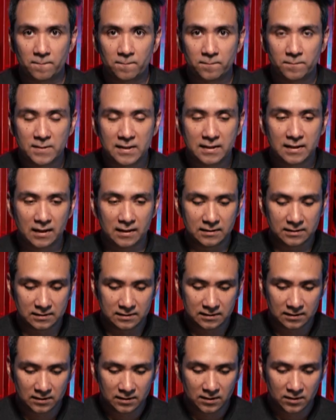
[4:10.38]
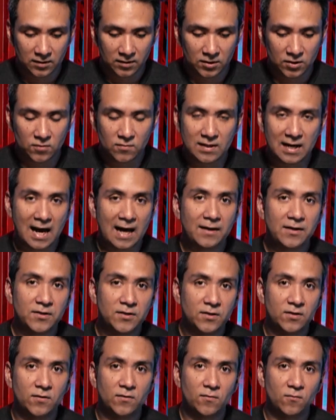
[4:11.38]
because you got to
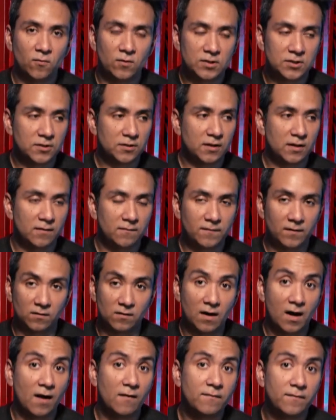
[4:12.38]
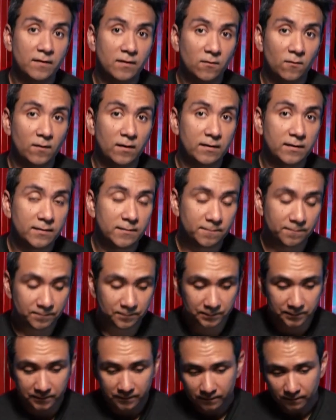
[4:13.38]
do what you're going to feel confident with
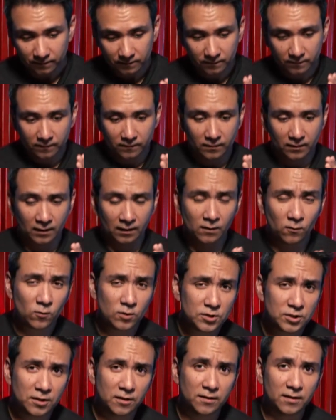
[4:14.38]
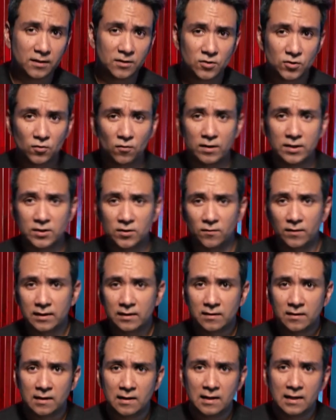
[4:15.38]
and what you're going to enjoy
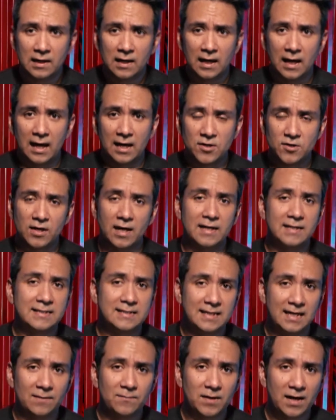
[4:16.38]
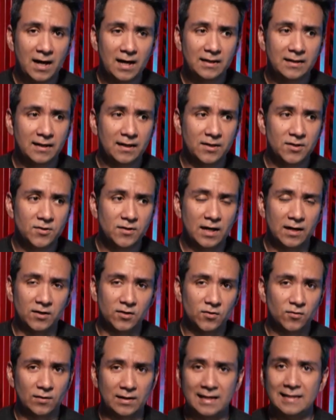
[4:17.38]
doing, and you got to stand behind it, and you got to
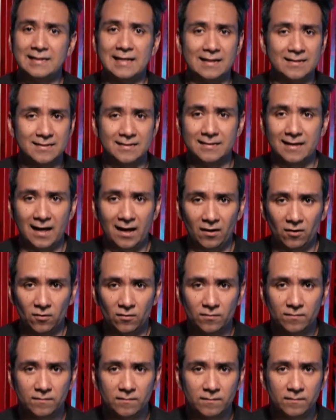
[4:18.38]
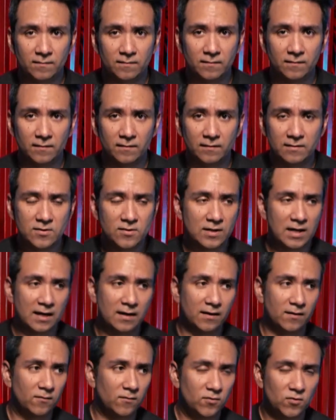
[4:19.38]
create that style. You got
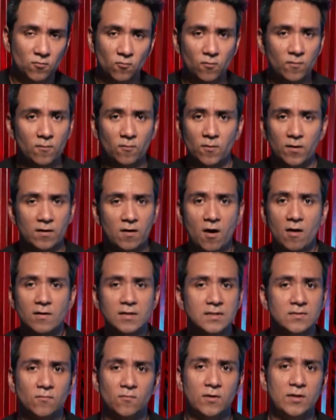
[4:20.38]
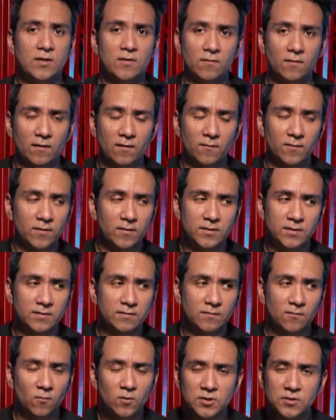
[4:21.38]
to, regardless of what
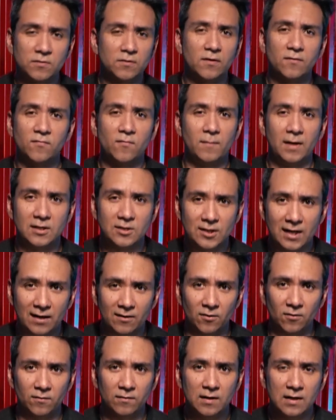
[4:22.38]
you learn from my channel,